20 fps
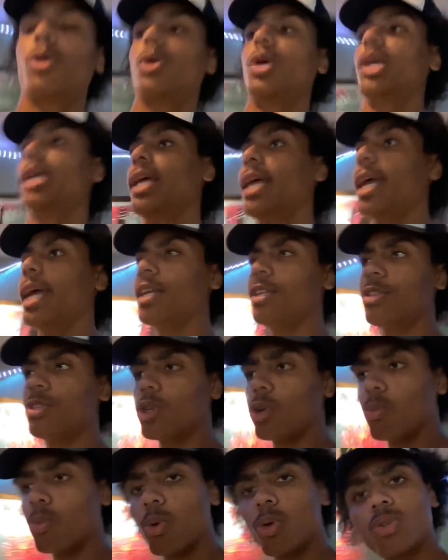And so
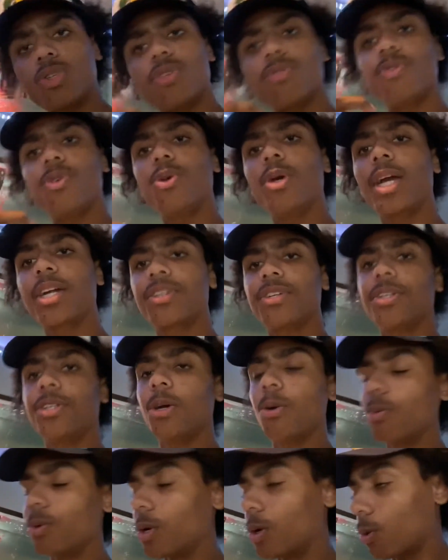most of you actually
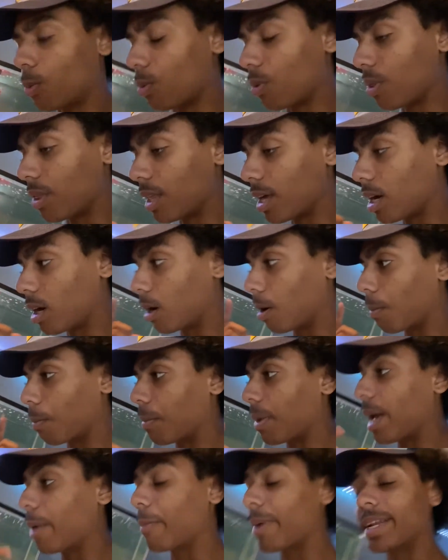don't know,
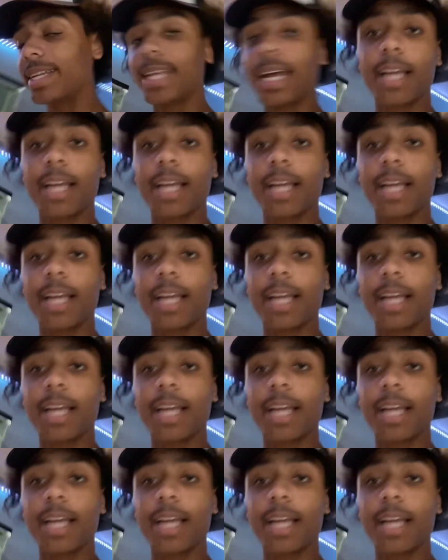at my dad's